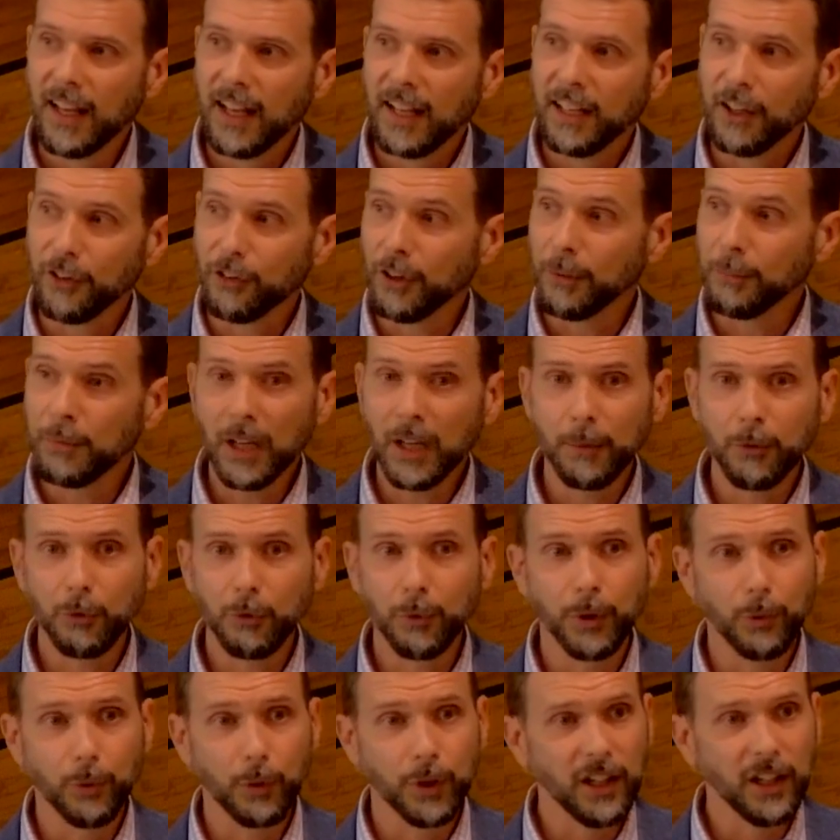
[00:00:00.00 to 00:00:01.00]
Now, sometimes
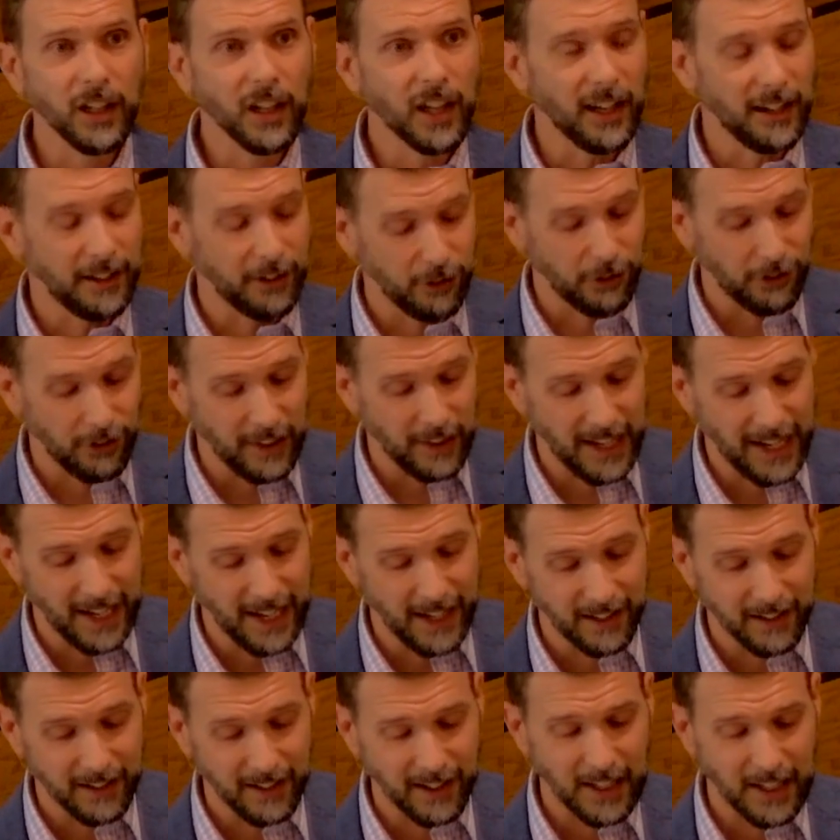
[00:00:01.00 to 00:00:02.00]
we realize
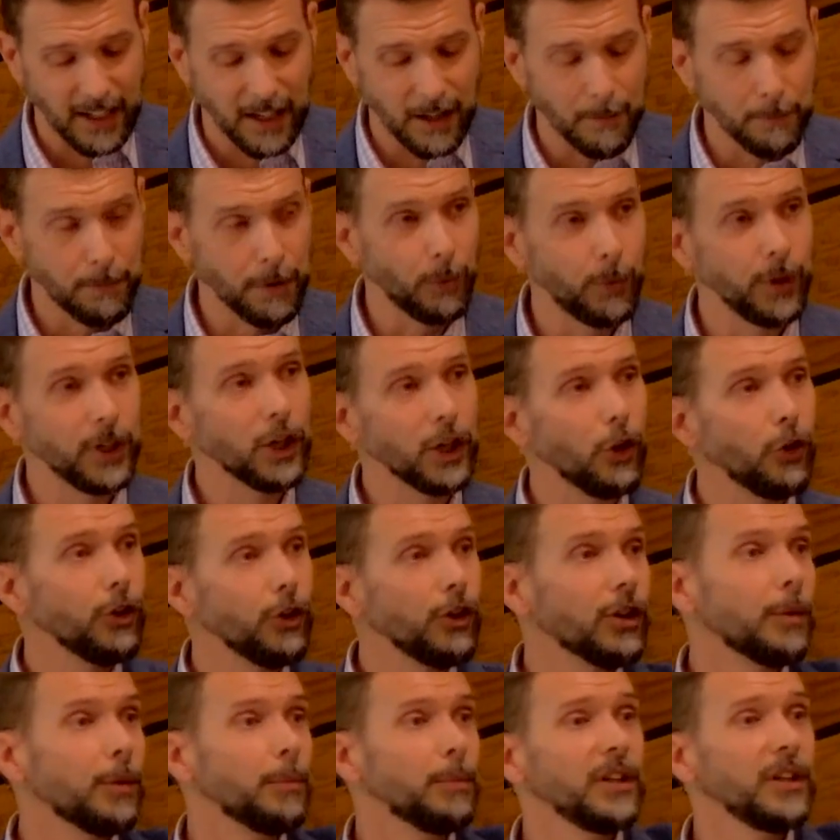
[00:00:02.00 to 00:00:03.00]
that, but we go
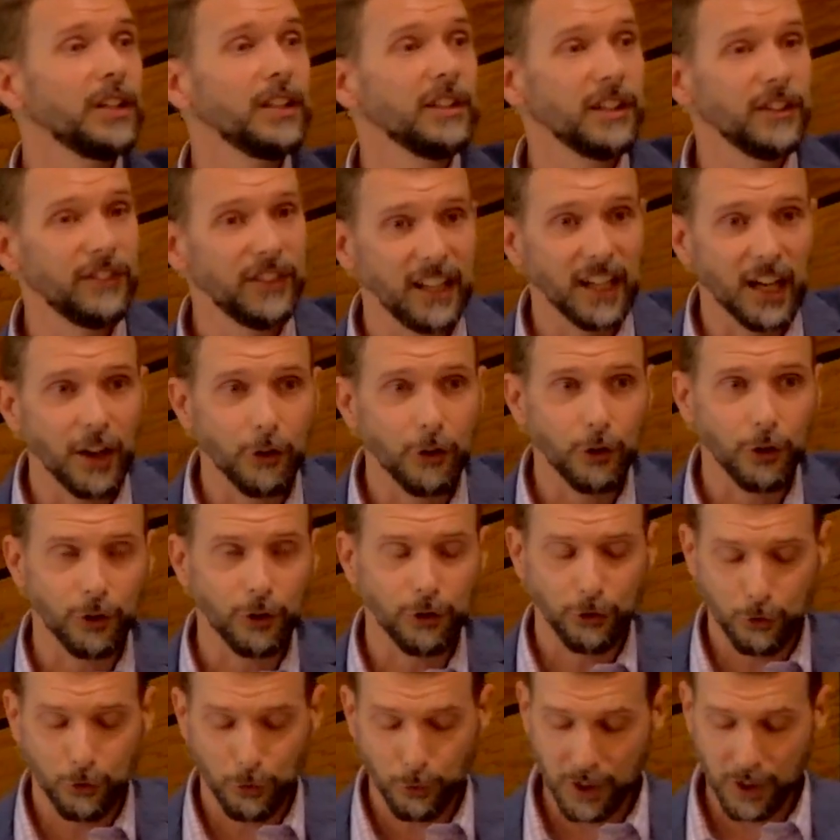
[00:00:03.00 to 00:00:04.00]
to completely the other
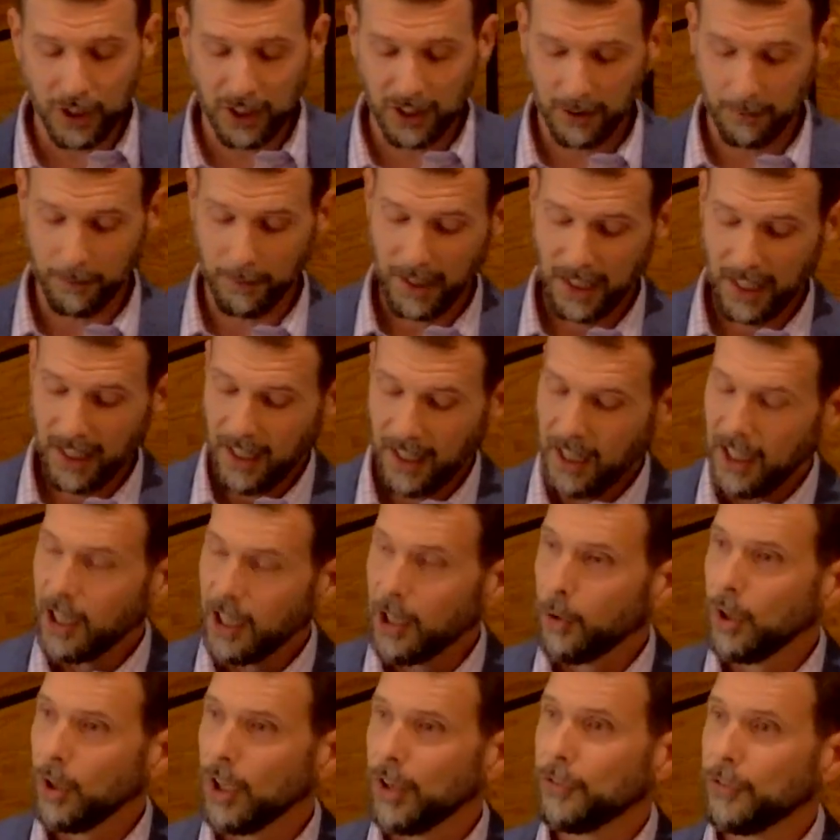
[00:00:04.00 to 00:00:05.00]
extreme.
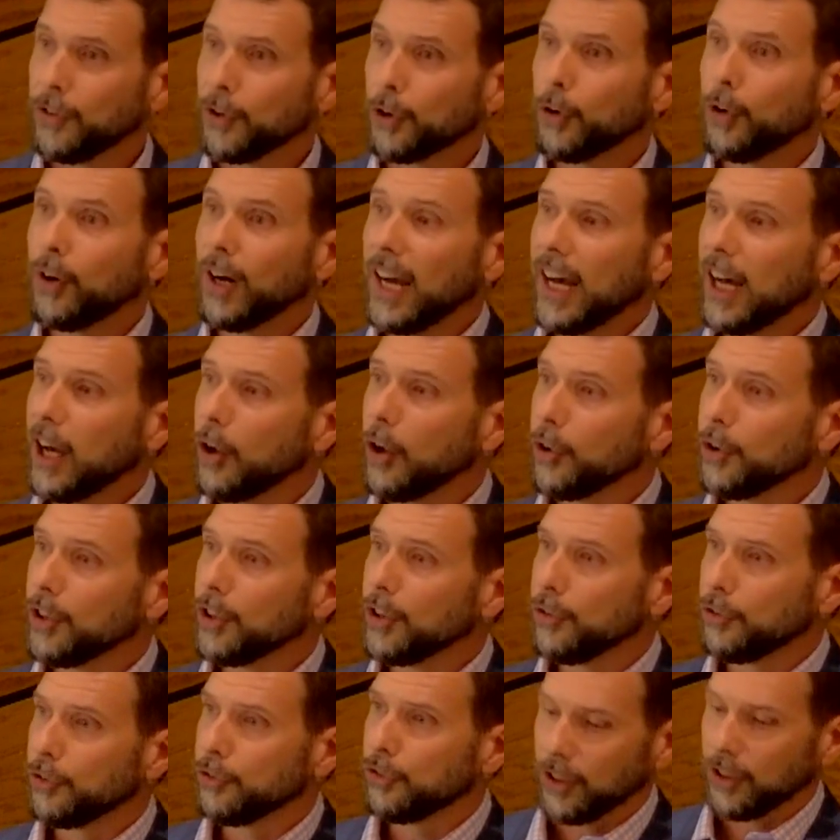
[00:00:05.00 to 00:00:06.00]
Well, if the crowd
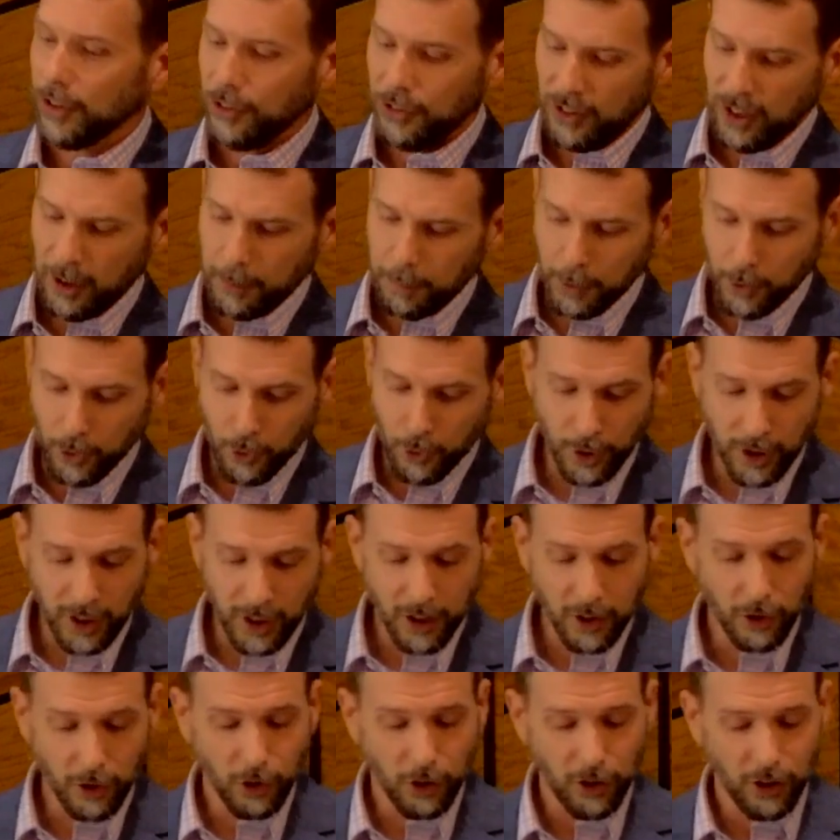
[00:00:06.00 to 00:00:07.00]
is just
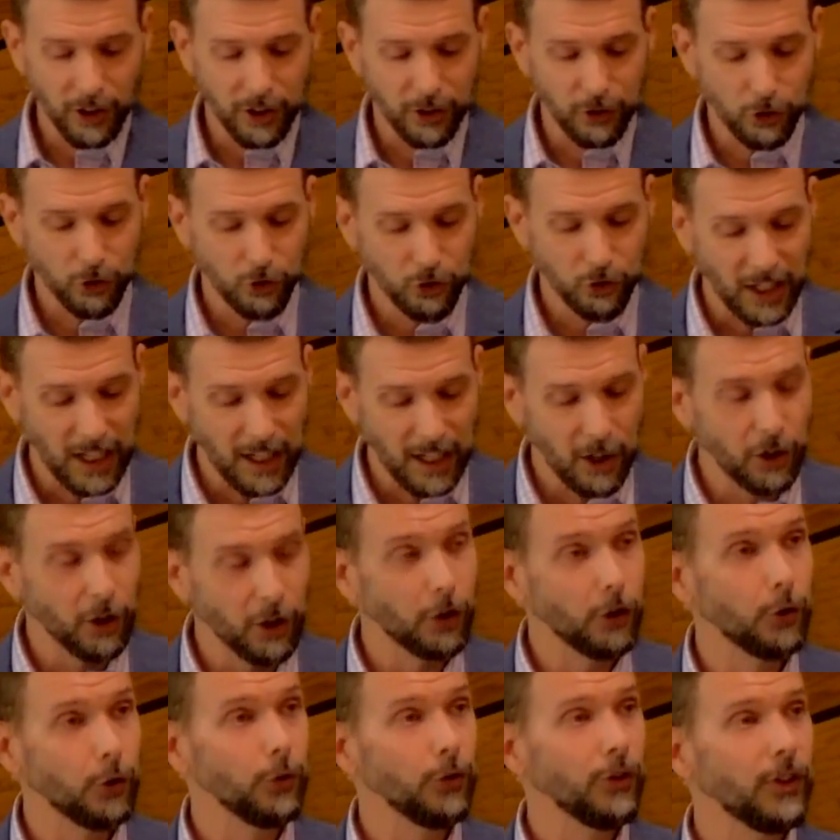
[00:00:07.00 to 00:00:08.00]
hypocritical and
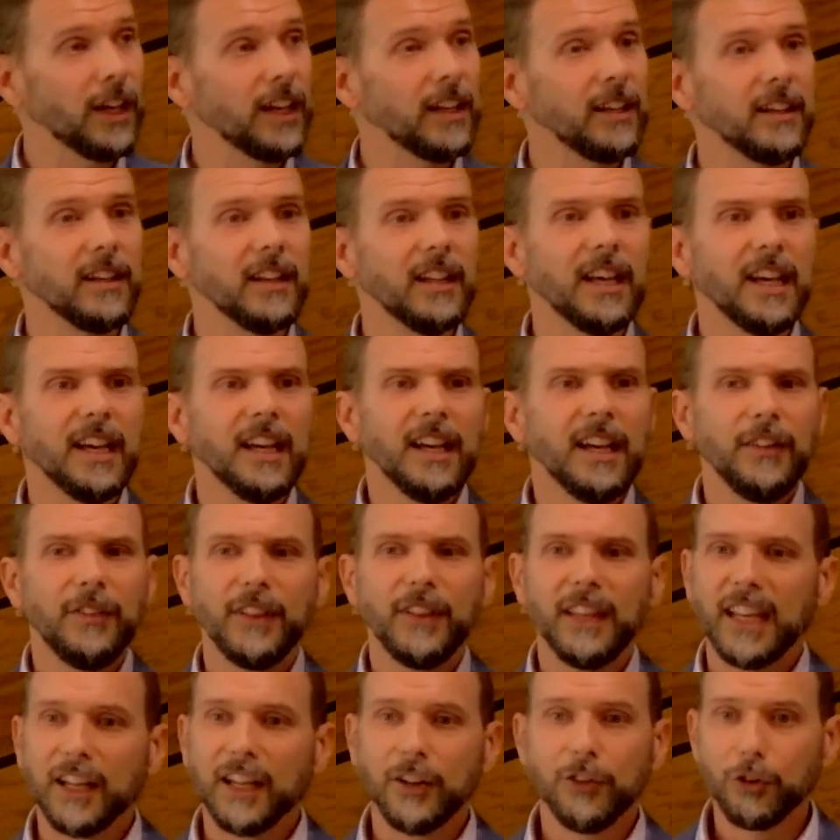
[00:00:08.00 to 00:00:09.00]
shallow, then
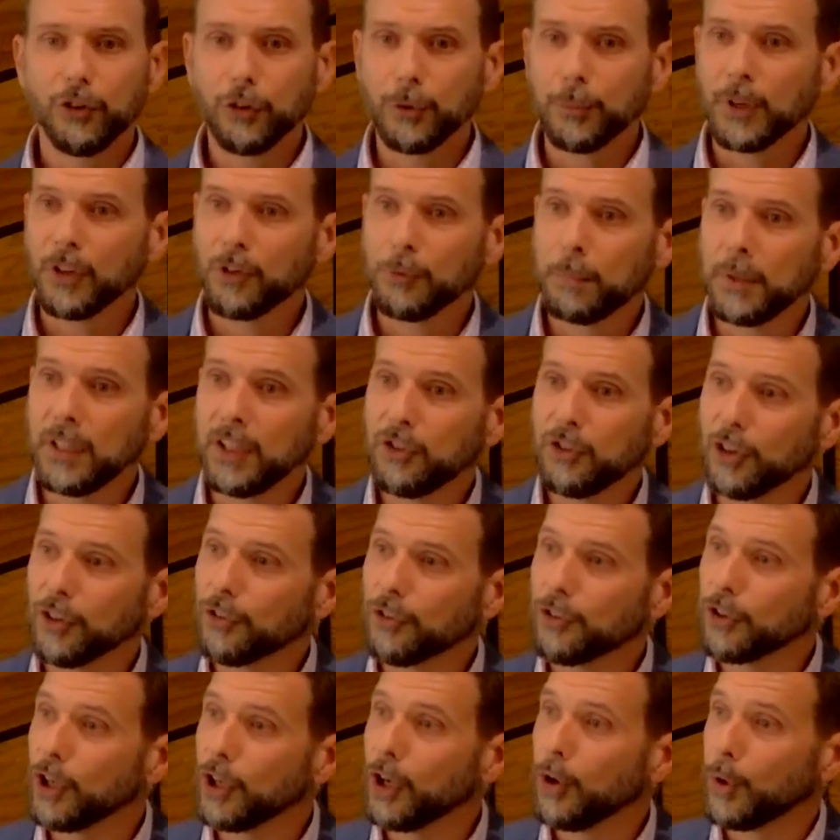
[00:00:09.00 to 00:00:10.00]
the answer must be
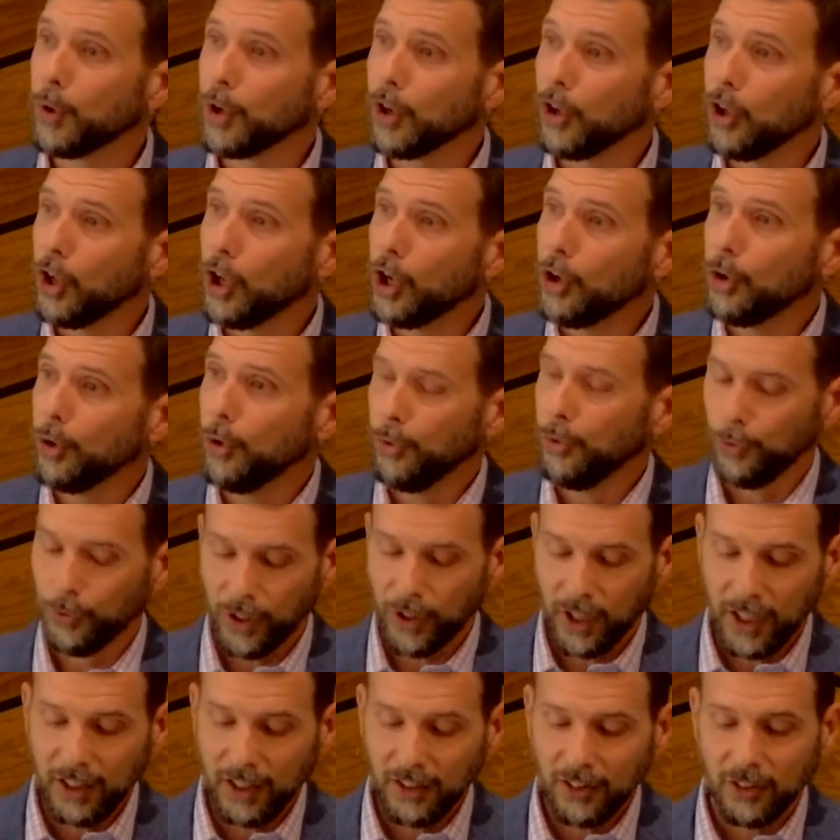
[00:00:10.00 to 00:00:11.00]
just to go it alone,
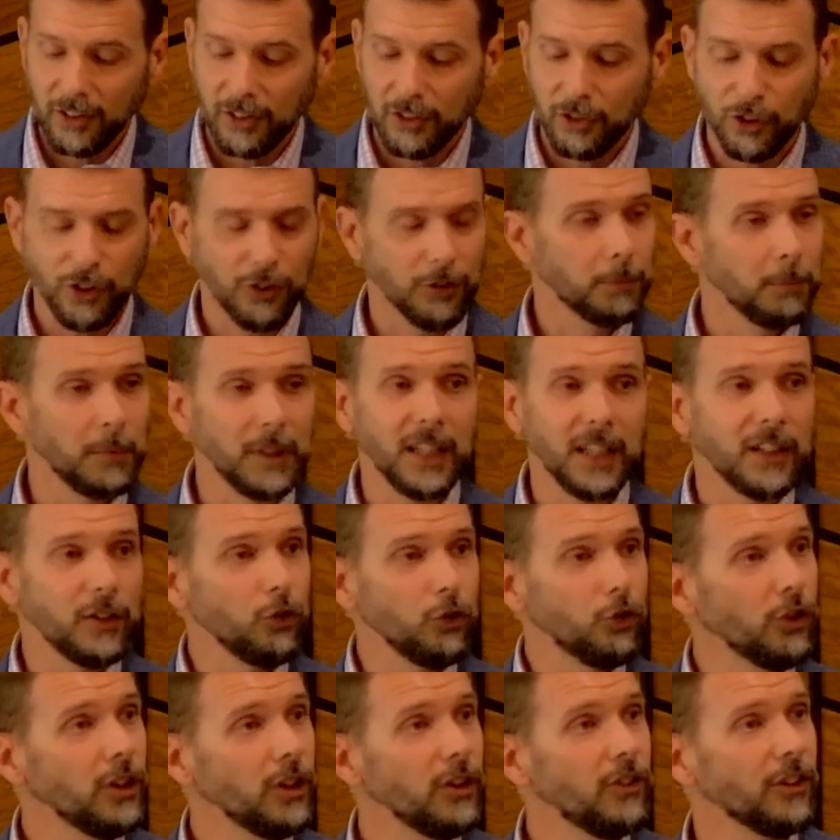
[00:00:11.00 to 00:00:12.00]
right? Just me and
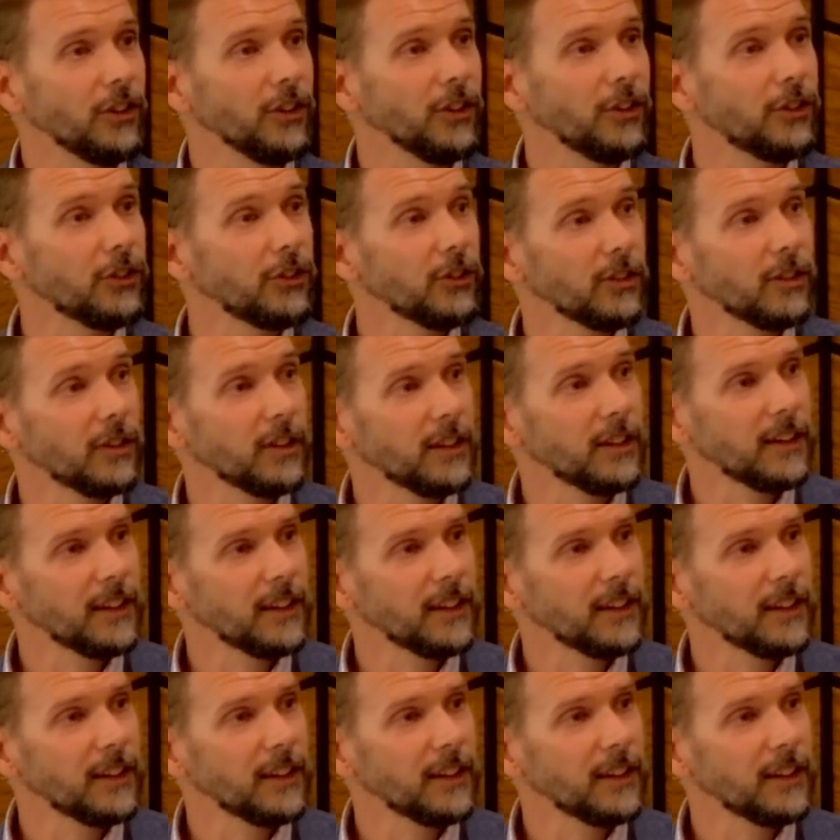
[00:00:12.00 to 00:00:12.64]
Jesus.